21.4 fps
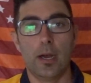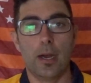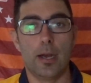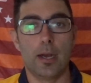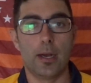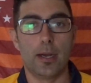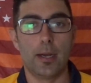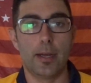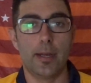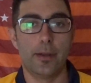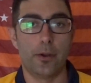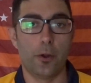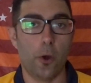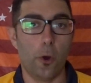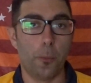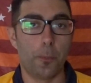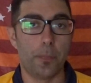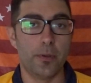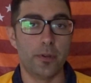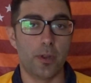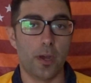had
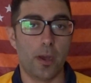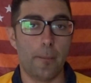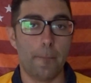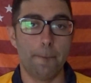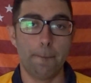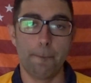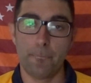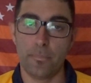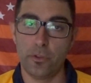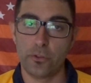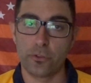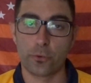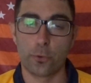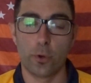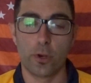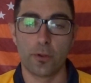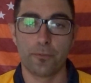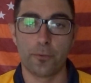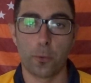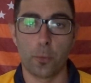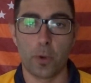opened up the
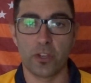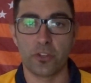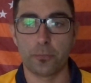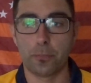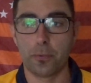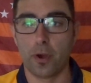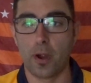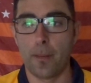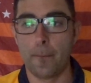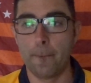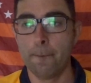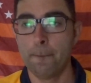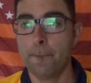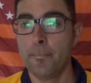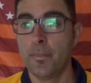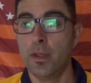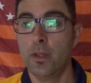scoring for West Brom.